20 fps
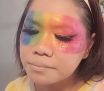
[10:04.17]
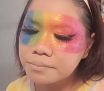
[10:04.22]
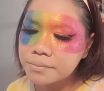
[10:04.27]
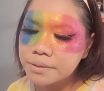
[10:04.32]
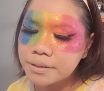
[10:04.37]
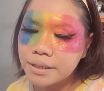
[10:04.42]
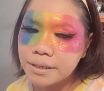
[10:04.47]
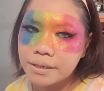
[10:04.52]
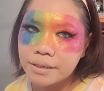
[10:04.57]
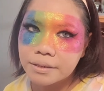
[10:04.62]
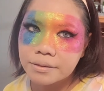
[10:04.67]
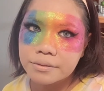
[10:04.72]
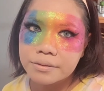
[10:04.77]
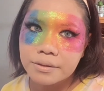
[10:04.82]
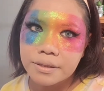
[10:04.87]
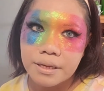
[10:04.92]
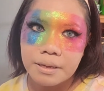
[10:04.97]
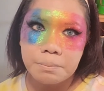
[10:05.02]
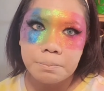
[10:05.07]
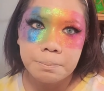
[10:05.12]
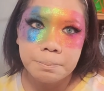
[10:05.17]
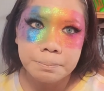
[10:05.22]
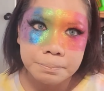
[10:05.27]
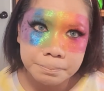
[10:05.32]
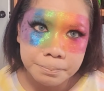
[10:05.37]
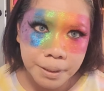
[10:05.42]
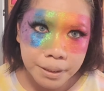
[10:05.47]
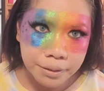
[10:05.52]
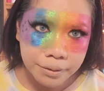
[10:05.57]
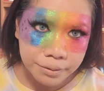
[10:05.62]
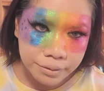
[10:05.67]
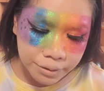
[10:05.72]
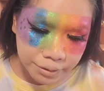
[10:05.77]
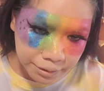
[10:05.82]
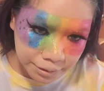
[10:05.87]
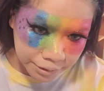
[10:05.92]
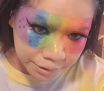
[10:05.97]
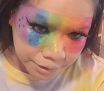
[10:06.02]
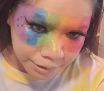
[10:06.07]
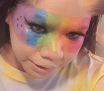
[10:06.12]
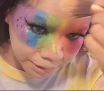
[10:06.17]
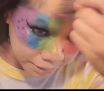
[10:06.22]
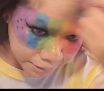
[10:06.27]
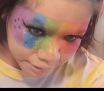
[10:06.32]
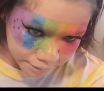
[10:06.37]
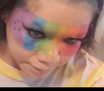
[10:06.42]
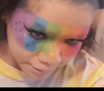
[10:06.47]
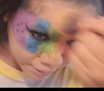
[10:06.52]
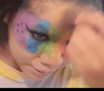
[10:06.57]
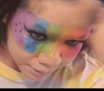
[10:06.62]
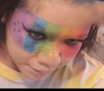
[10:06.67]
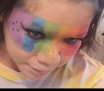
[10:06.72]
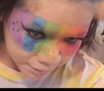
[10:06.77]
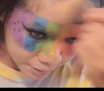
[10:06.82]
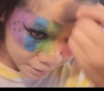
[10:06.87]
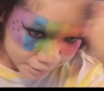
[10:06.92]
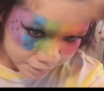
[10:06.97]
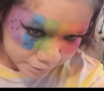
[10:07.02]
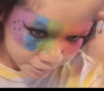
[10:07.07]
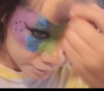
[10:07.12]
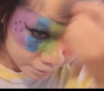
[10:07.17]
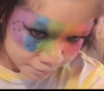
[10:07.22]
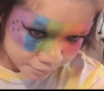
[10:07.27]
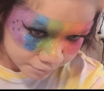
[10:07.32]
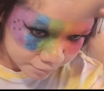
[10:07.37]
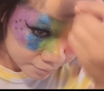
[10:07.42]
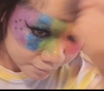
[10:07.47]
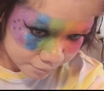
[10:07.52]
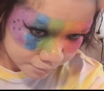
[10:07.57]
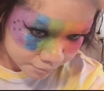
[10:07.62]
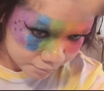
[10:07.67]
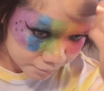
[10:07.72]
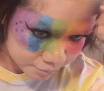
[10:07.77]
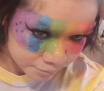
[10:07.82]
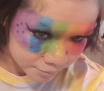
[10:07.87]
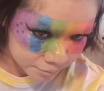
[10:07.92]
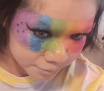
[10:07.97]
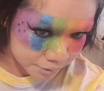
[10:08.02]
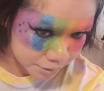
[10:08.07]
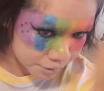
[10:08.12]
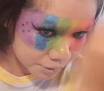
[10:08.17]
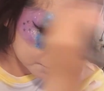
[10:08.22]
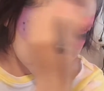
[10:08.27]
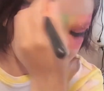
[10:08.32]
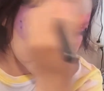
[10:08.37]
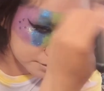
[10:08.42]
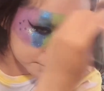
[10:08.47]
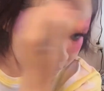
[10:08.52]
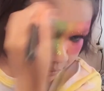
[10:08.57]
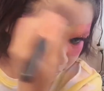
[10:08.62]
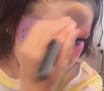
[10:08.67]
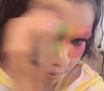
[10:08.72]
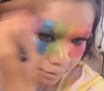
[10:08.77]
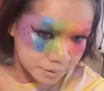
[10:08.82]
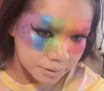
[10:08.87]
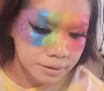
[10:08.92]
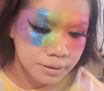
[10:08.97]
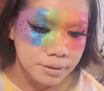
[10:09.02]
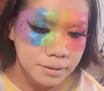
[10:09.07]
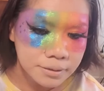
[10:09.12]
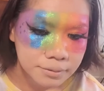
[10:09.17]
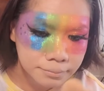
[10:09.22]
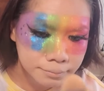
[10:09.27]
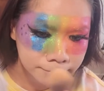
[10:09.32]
take out the powder here. Ready, set, that.